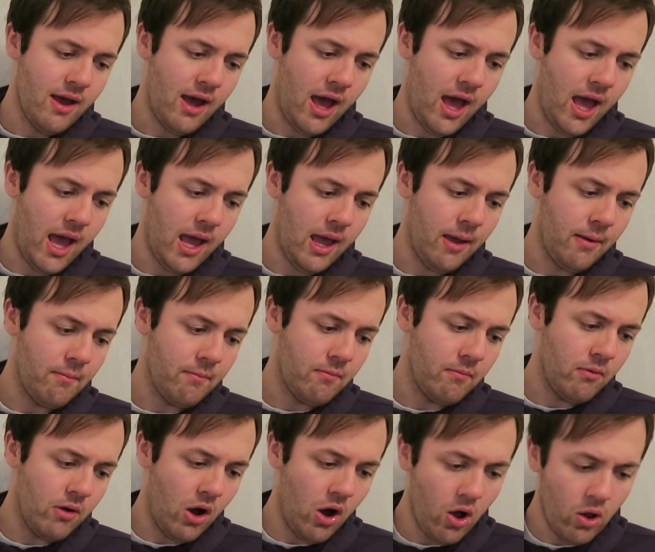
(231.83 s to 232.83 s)

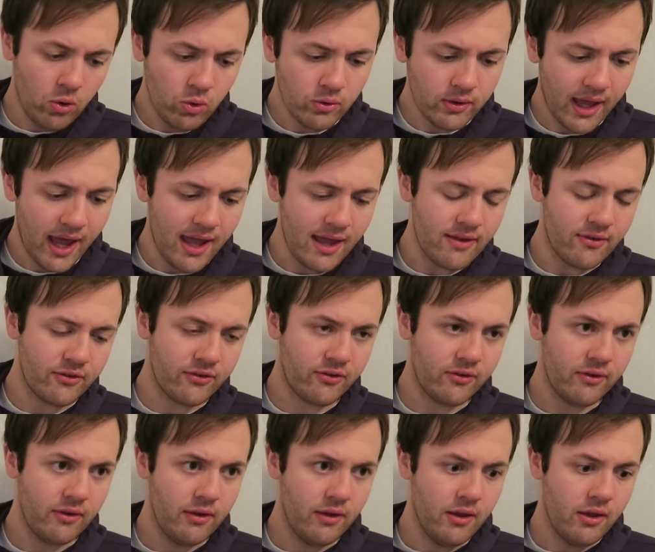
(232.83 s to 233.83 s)
Um,
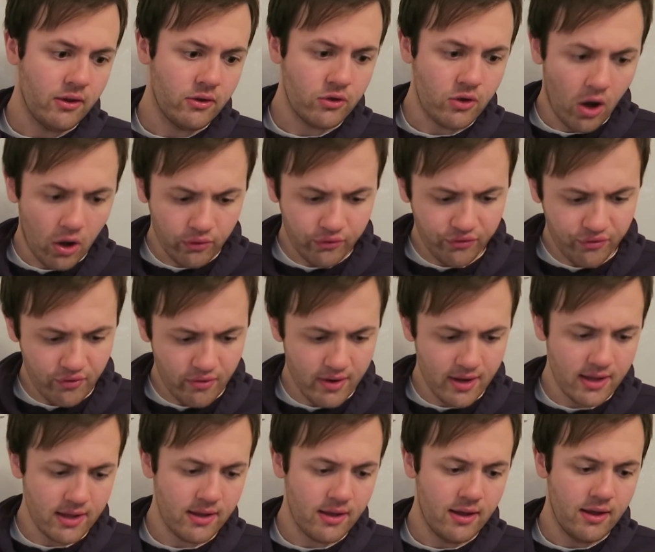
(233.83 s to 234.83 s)
Holgate,
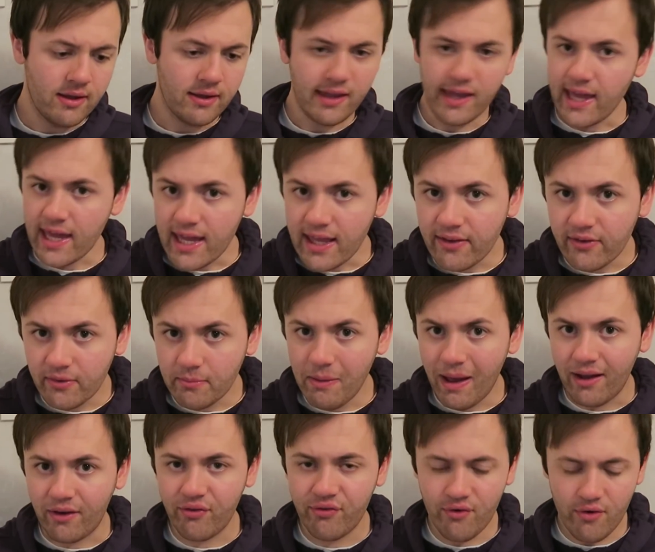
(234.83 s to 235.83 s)
Godfrey, Keane, the
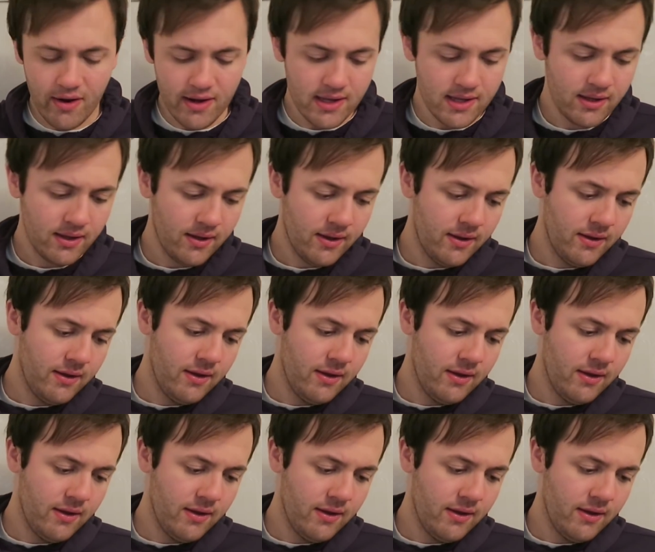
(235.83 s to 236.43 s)
back three.